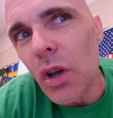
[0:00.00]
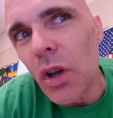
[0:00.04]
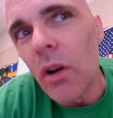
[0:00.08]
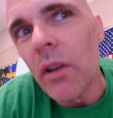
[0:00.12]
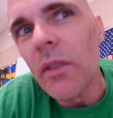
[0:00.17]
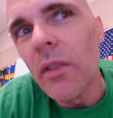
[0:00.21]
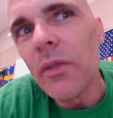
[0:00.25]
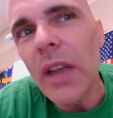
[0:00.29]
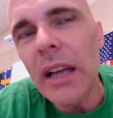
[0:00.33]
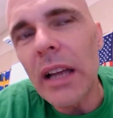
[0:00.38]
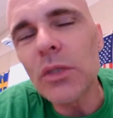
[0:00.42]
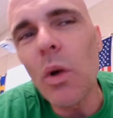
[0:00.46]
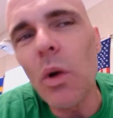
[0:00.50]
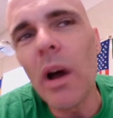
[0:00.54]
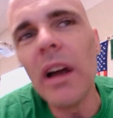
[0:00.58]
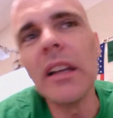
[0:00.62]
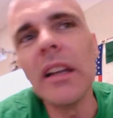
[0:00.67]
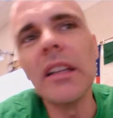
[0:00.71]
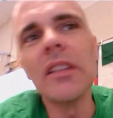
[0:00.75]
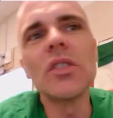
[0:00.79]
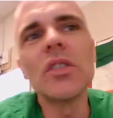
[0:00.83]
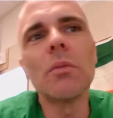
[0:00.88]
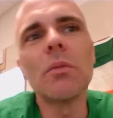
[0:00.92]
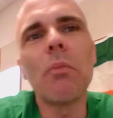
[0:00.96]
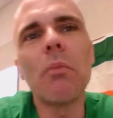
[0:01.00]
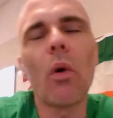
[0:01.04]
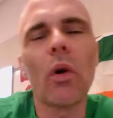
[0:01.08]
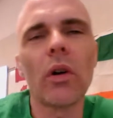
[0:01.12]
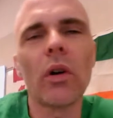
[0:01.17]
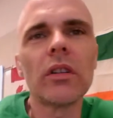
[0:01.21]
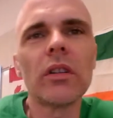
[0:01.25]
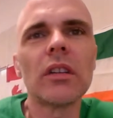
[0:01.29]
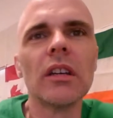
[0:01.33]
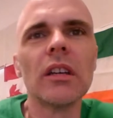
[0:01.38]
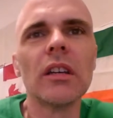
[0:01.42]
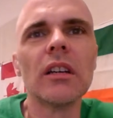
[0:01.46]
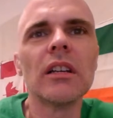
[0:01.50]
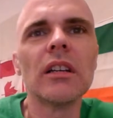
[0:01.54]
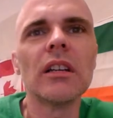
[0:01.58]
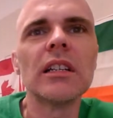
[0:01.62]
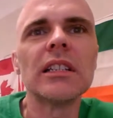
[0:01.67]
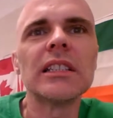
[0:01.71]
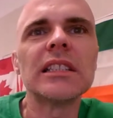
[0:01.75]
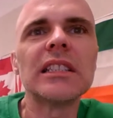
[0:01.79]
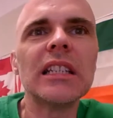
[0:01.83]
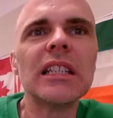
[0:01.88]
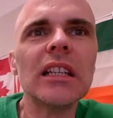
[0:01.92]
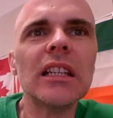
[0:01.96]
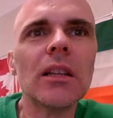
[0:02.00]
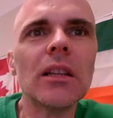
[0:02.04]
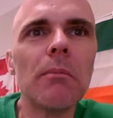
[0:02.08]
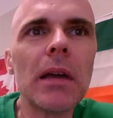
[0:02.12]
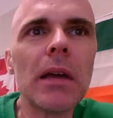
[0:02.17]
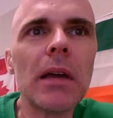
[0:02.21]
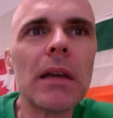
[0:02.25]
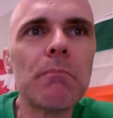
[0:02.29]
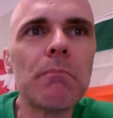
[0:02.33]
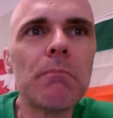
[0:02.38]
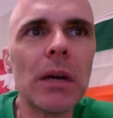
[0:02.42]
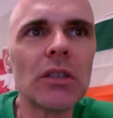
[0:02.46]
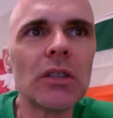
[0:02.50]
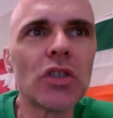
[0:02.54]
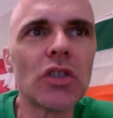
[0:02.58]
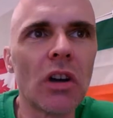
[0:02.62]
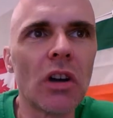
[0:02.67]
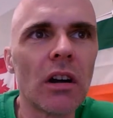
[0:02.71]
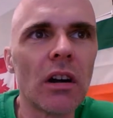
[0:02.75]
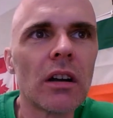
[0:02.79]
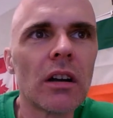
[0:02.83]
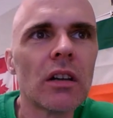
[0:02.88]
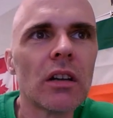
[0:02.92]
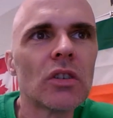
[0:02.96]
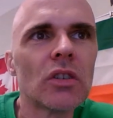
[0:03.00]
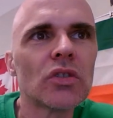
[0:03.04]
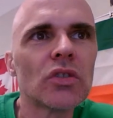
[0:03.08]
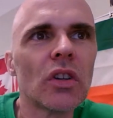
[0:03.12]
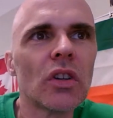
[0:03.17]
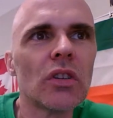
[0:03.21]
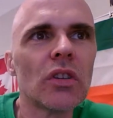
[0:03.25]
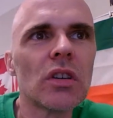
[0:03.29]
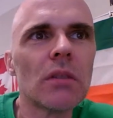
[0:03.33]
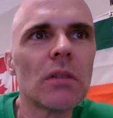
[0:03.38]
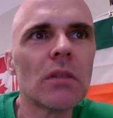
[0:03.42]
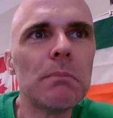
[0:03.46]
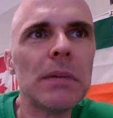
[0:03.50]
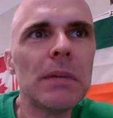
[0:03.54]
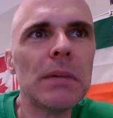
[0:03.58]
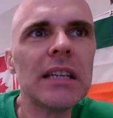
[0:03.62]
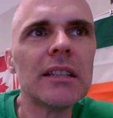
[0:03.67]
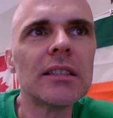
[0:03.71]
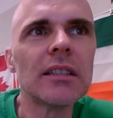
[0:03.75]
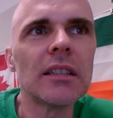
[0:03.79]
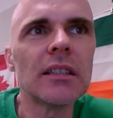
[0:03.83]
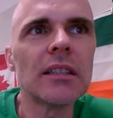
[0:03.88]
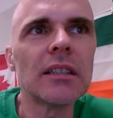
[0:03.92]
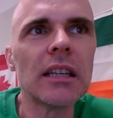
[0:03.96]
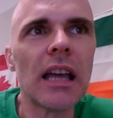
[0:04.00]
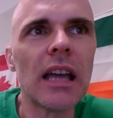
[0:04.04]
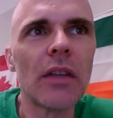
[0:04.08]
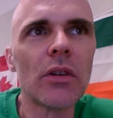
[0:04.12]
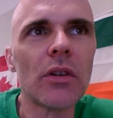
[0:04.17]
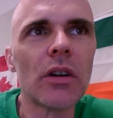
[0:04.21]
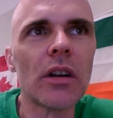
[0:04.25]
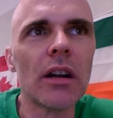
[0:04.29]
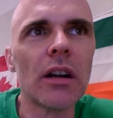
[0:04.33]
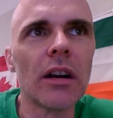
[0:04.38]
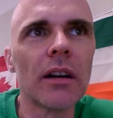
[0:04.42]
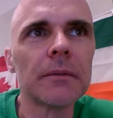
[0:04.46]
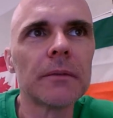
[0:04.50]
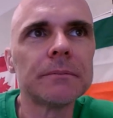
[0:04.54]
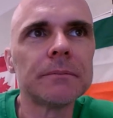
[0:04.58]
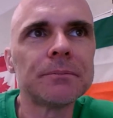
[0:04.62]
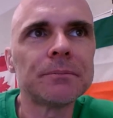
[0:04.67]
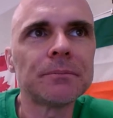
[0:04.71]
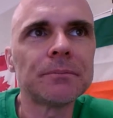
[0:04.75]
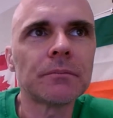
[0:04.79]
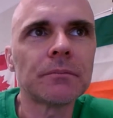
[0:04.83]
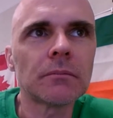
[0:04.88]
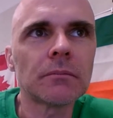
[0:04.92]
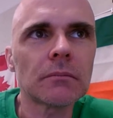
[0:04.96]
So that's why it is important to see the big picture so that you can piece it together here.